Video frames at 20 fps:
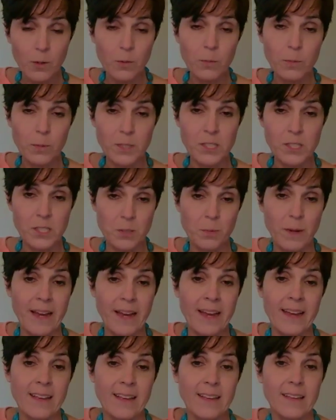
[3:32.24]
which is
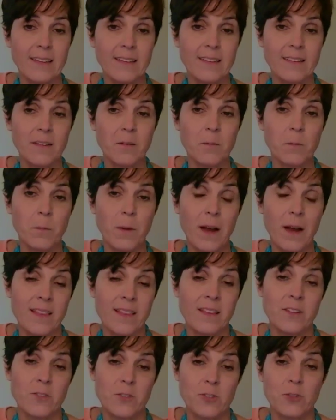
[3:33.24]
why why
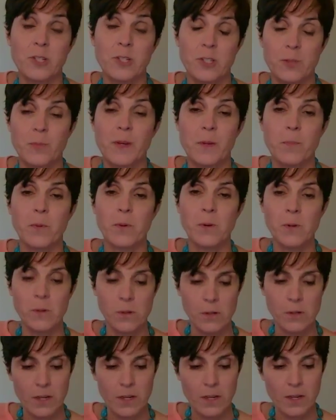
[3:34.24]
the Jewish people
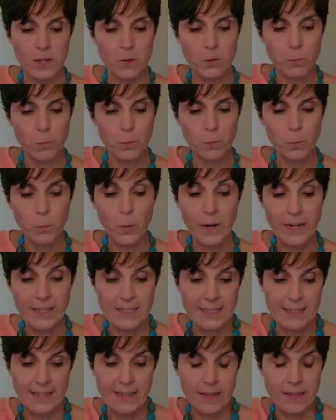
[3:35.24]

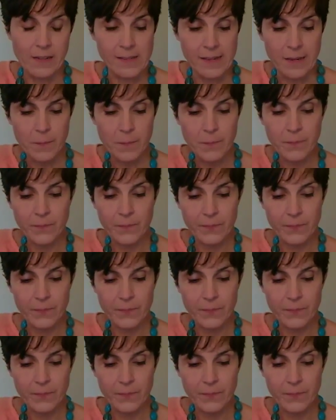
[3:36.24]
wanted to kill him.